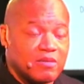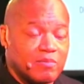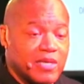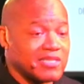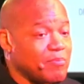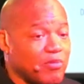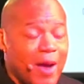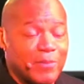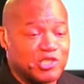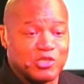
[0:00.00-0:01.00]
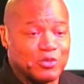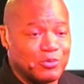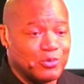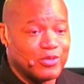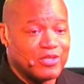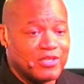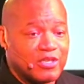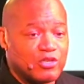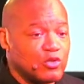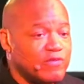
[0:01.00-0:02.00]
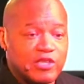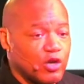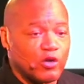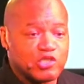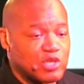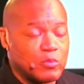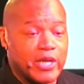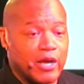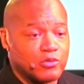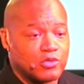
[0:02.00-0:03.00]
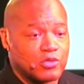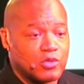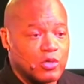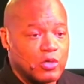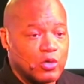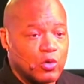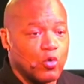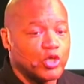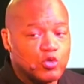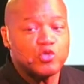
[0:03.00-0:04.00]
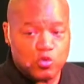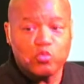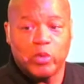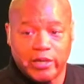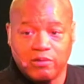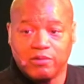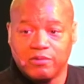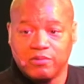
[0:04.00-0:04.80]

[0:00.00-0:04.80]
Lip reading: Because I promise you, you've either hurt someone else or you soon will.